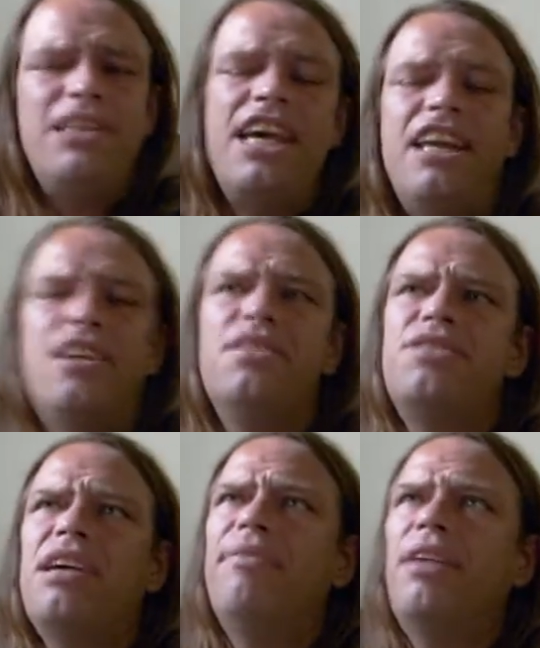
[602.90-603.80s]

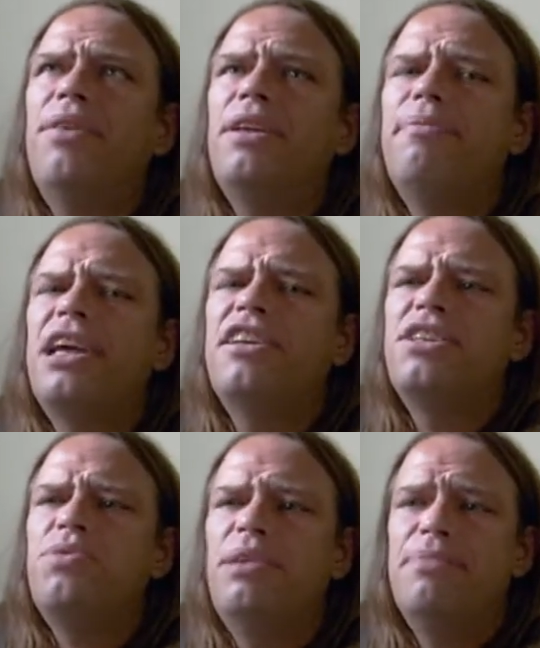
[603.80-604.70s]
potatoes. I'm not really big into
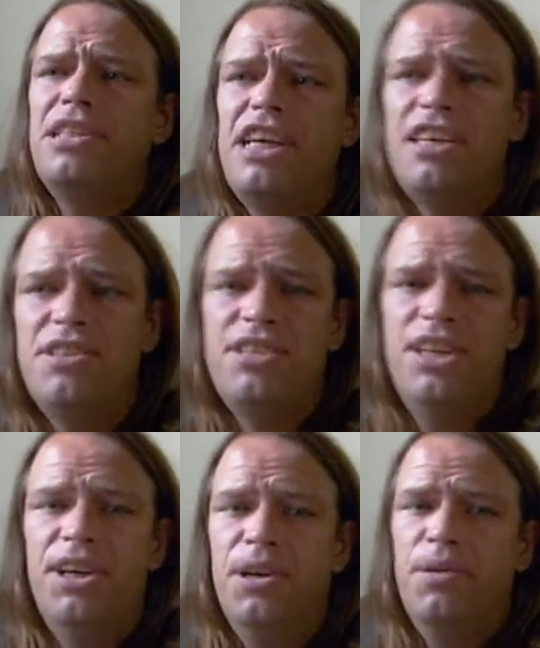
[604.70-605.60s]
sweet potatoes
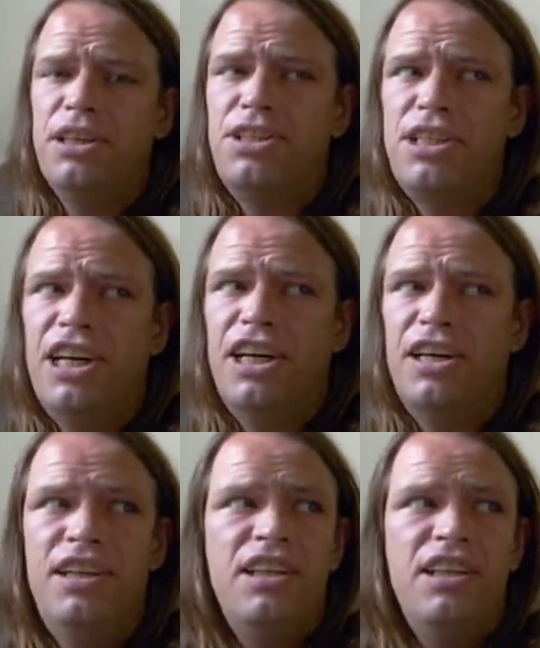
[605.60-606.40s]
too, which uh,